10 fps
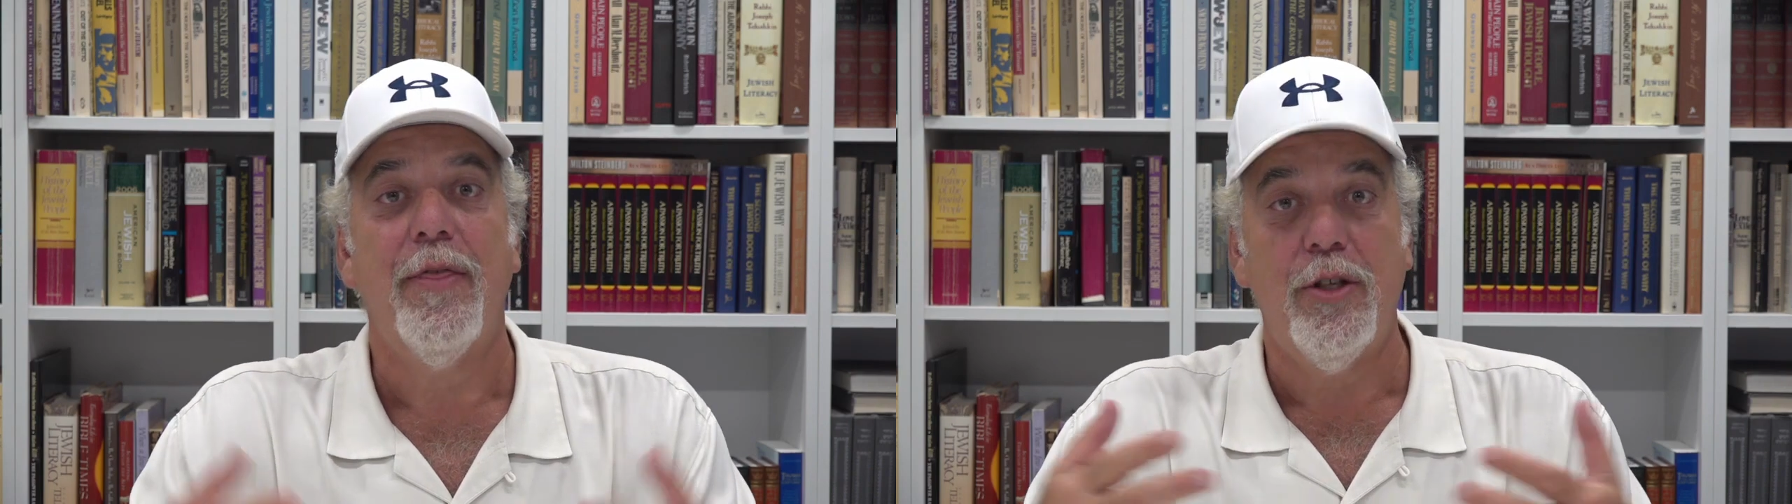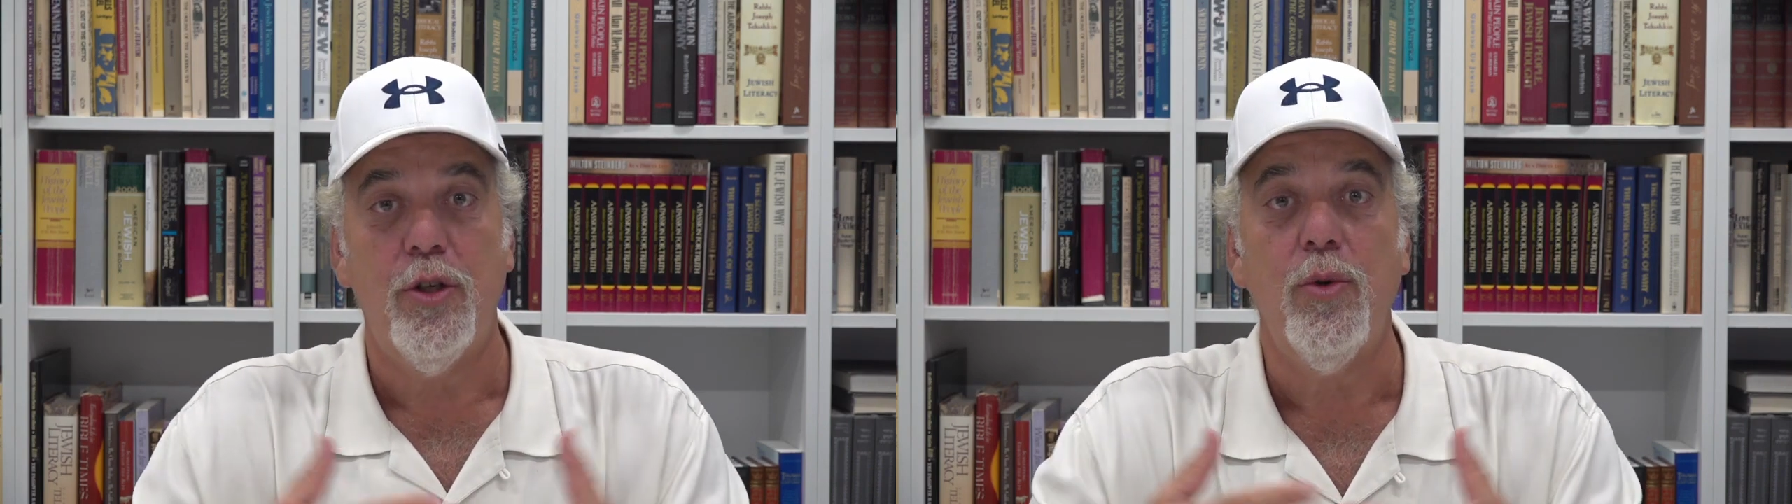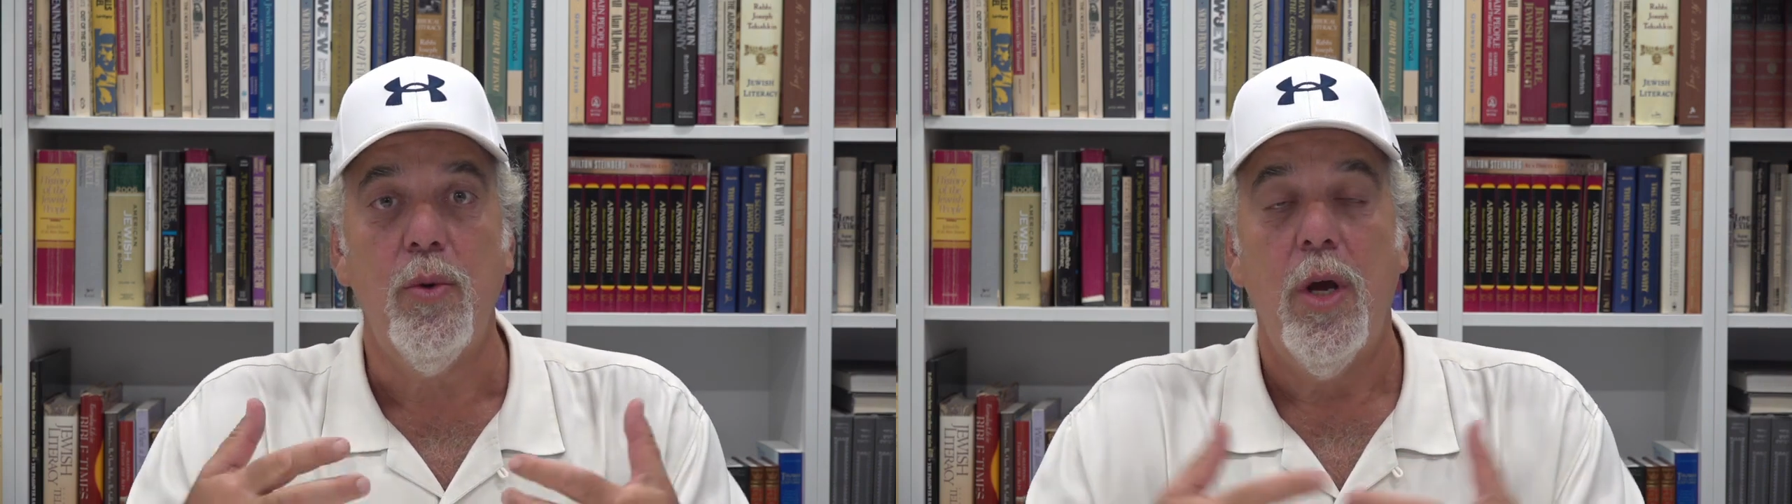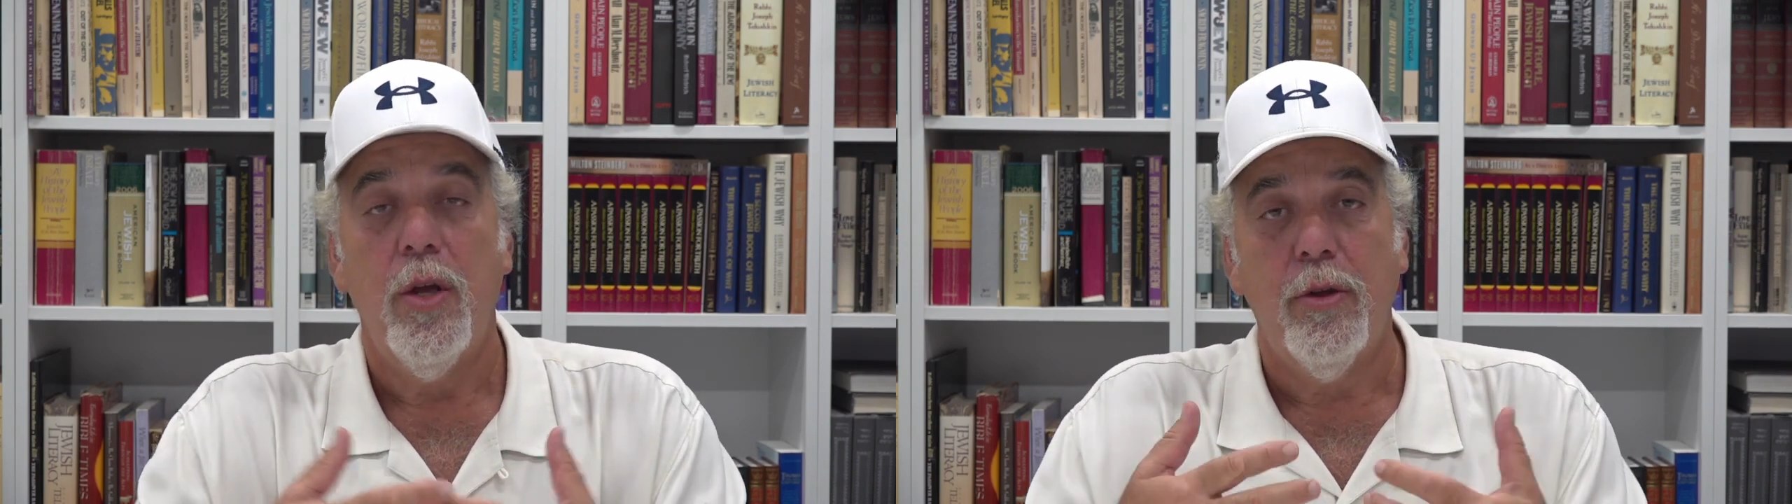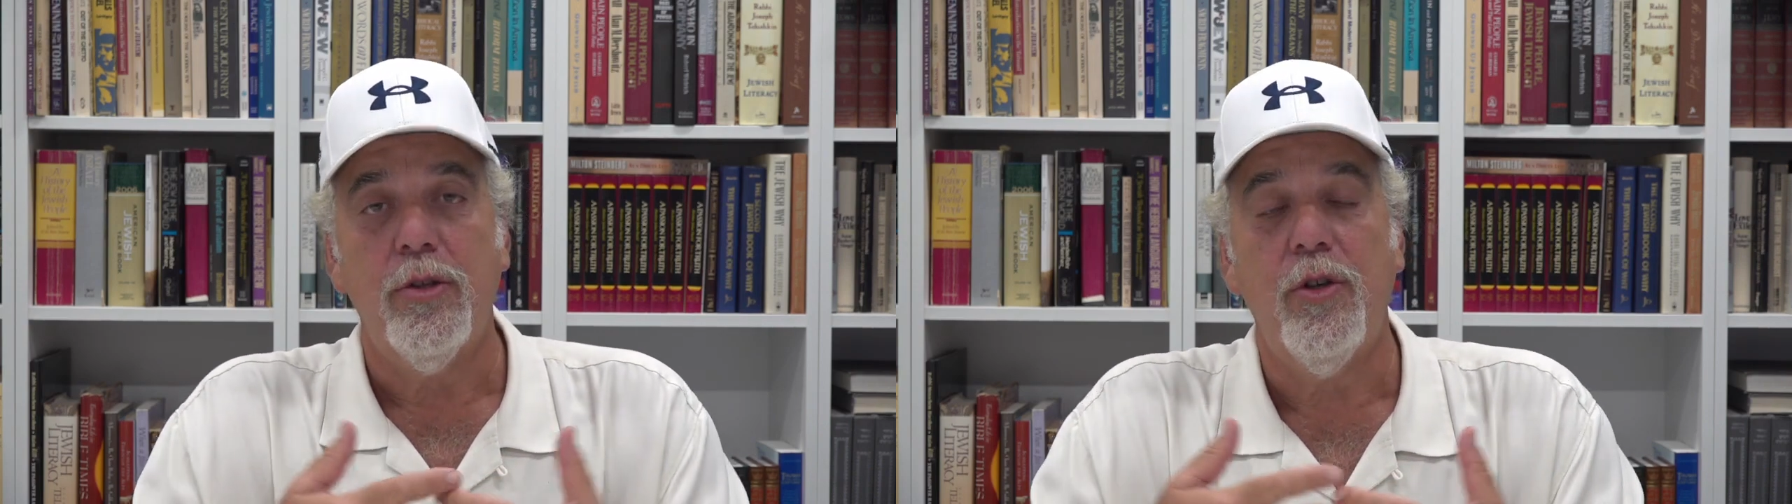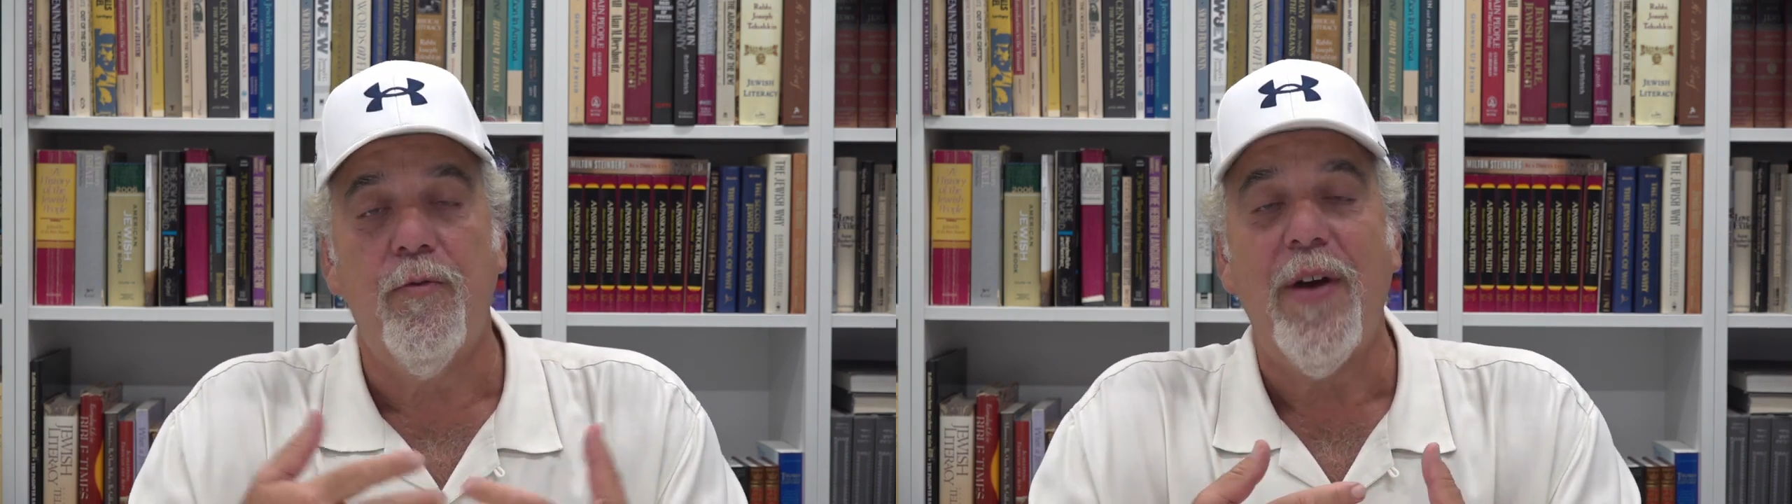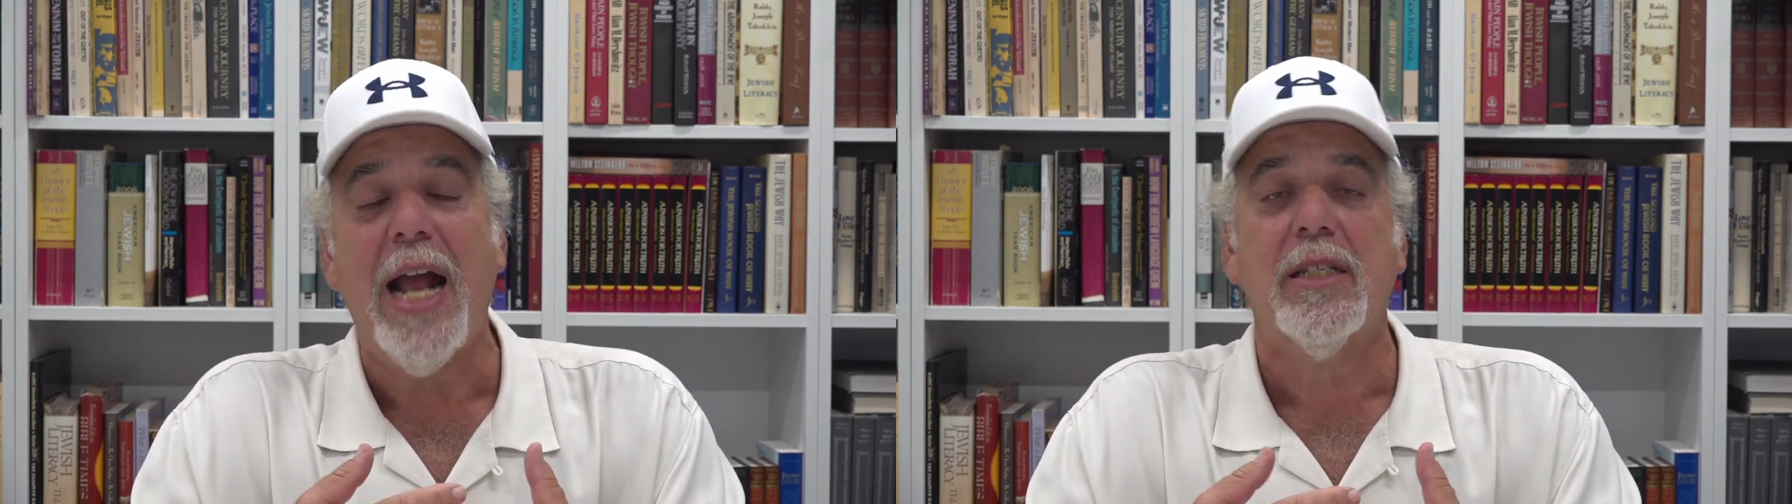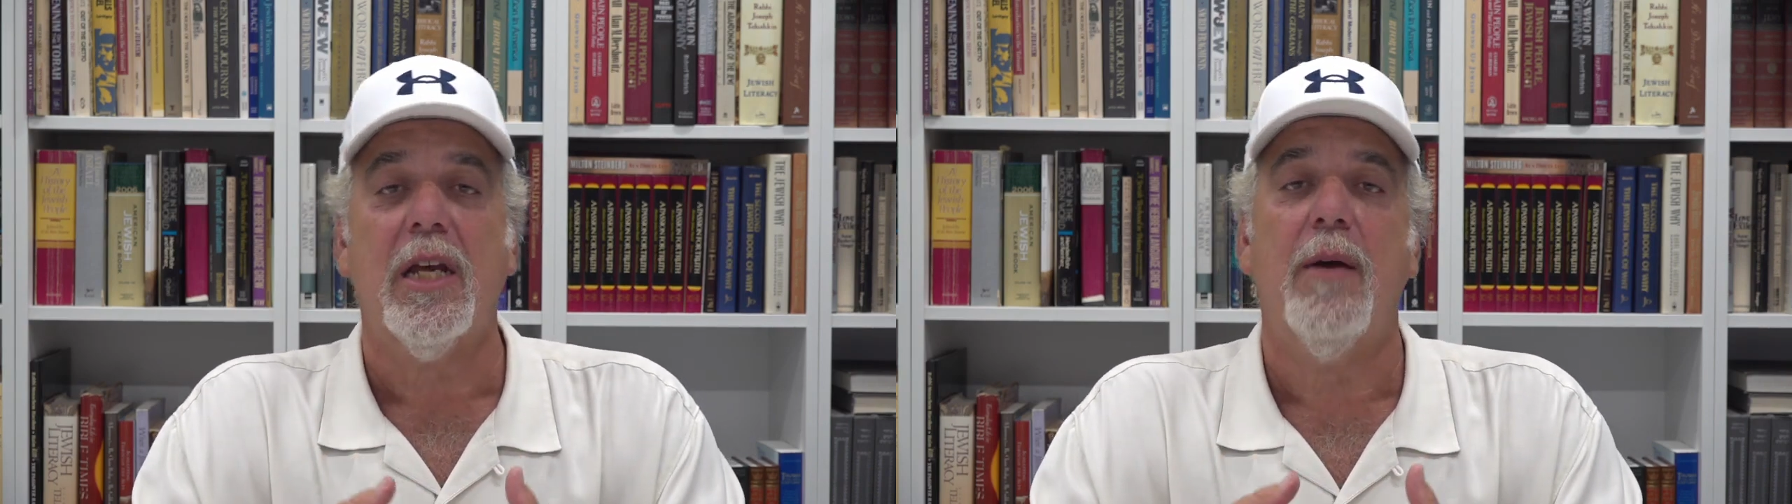and the two those two
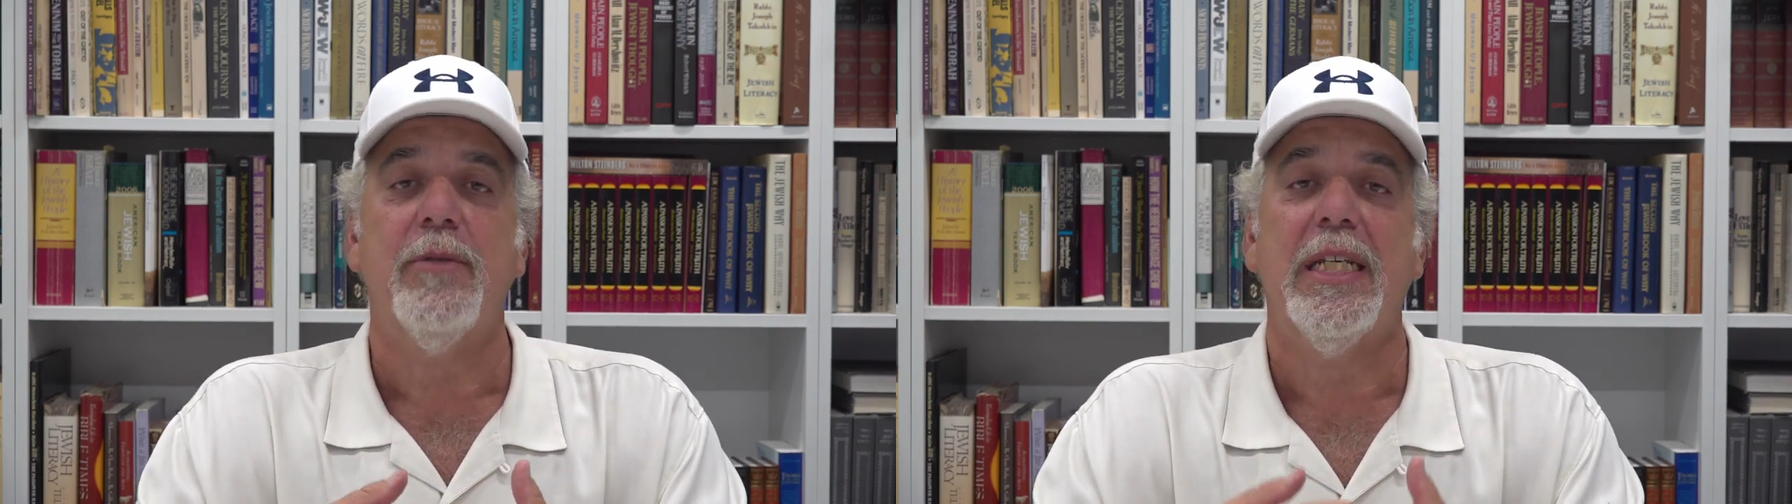facts come